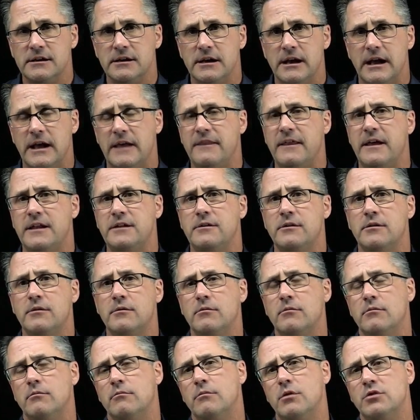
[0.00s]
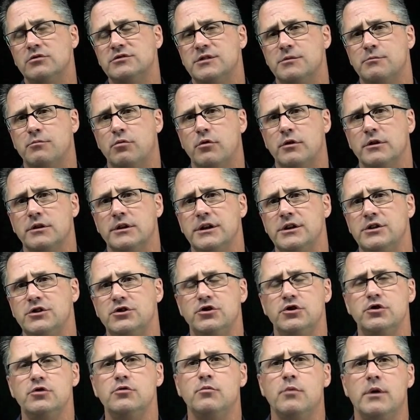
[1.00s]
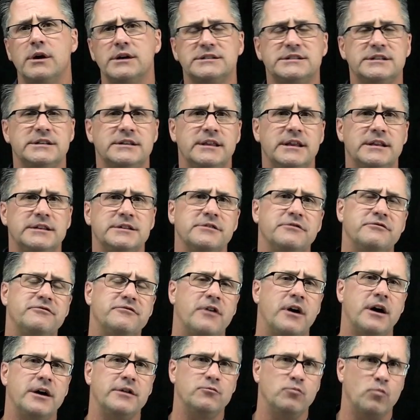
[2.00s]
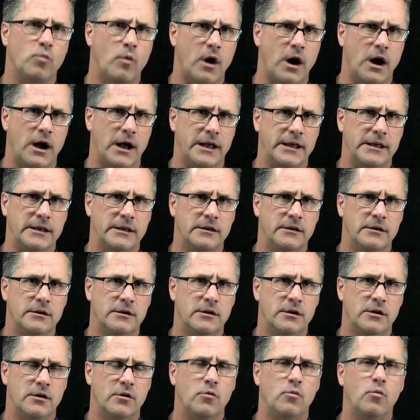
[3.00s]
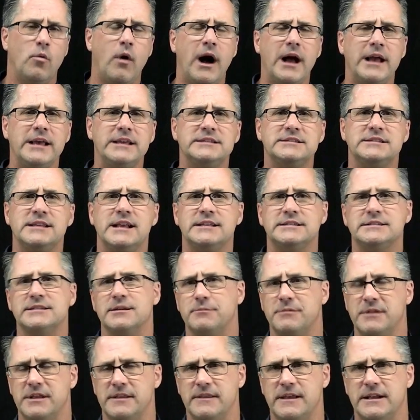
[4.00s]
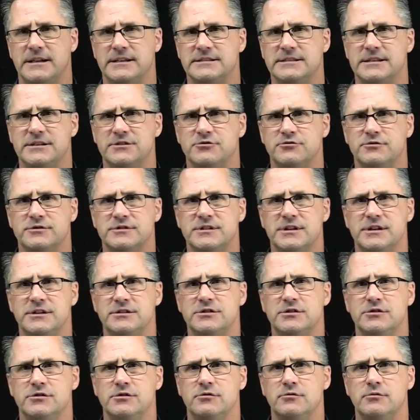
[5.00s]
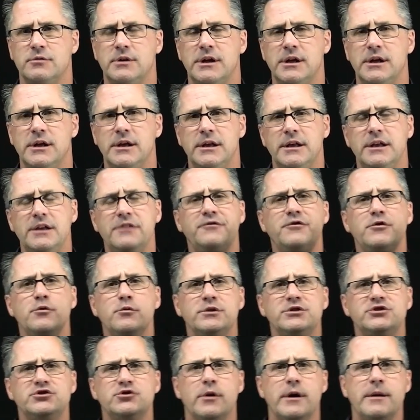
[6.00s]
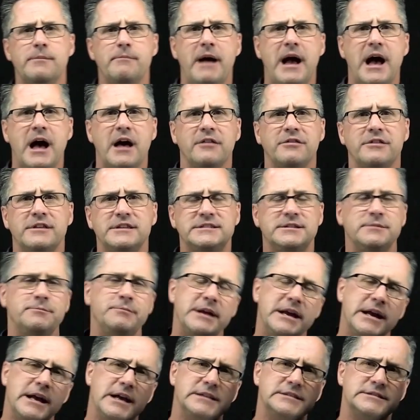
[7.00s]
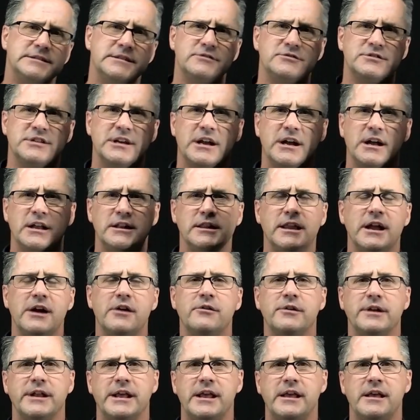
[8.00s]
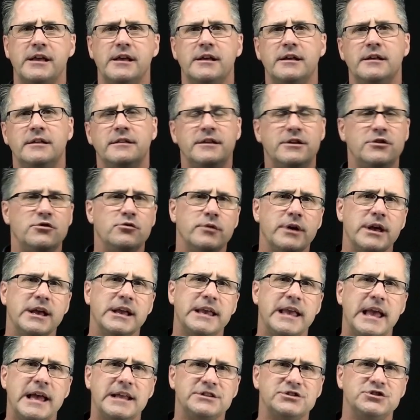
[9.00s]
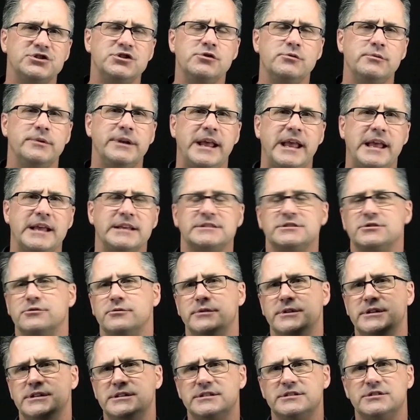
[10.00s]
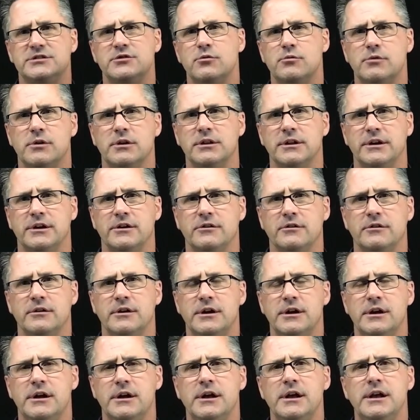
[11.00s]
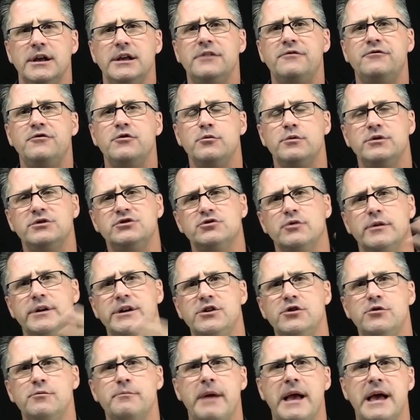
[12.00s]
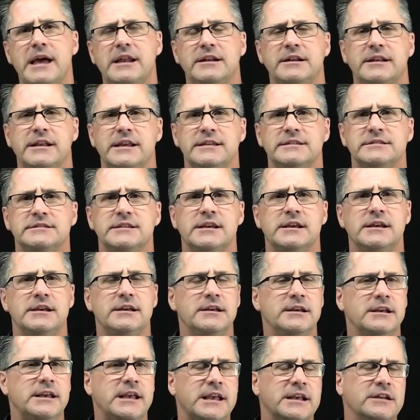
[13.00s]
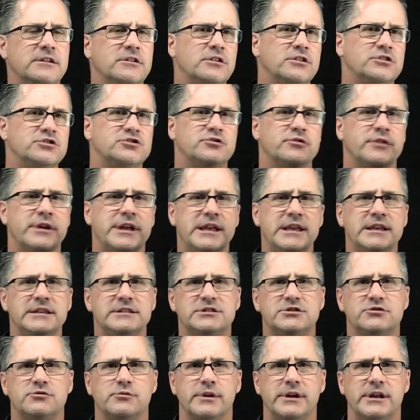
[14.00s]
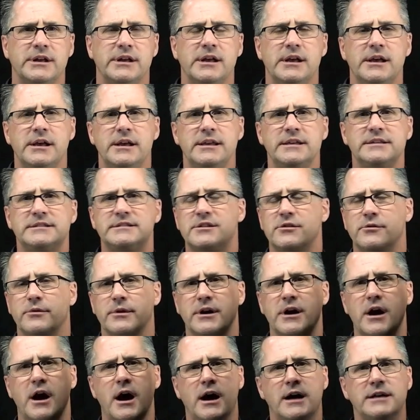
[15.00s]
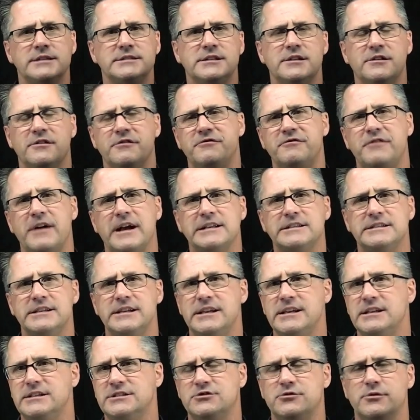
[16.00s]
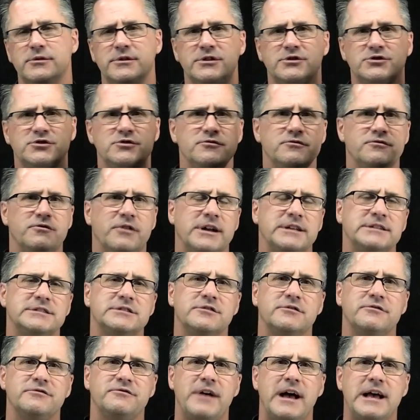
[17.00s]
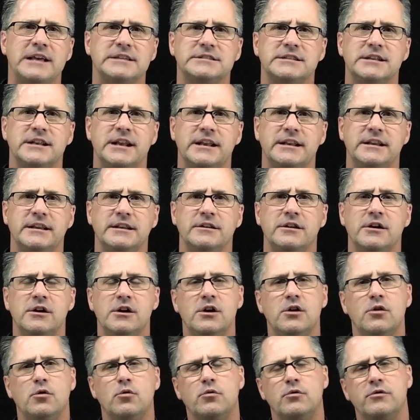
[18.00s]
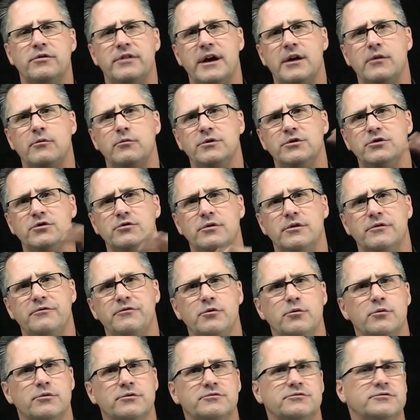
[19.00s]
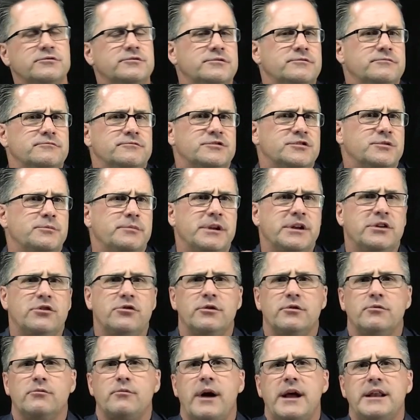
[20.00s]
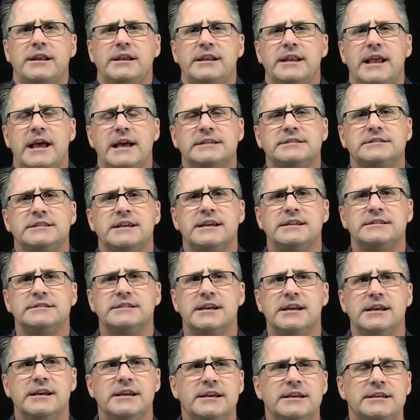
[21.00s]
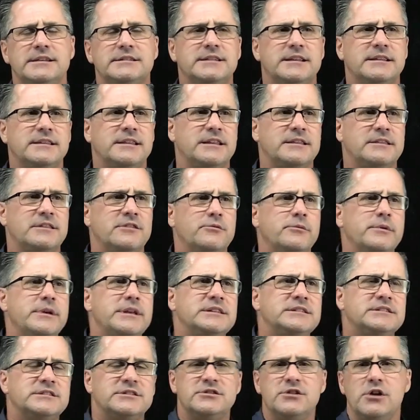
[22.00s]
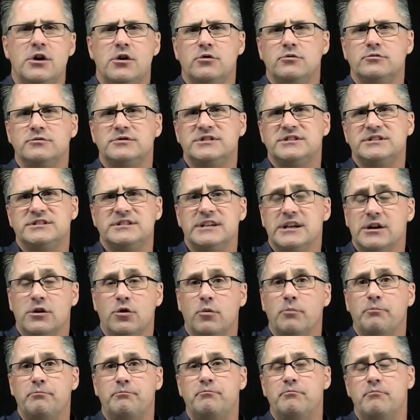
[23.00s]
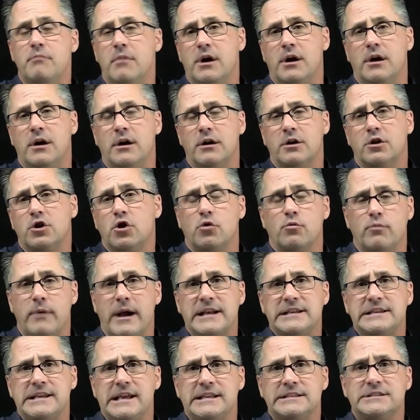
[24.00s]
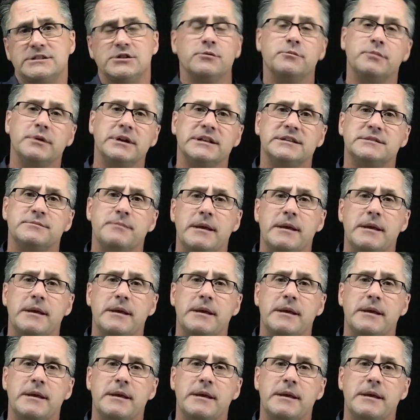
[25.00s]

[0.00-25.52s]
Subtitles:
and then most importantly, you want to then define why. Why is that something that is interesting to you? If you enjoy math, is it because there's a clarity that you can get to an answer and it's so clear? If you enjoy humanities, English, or history, is there a cause and effect to history that you find so fascinating? Or that if you were to be good at writing essays, is it that there is no single correct answer, but it's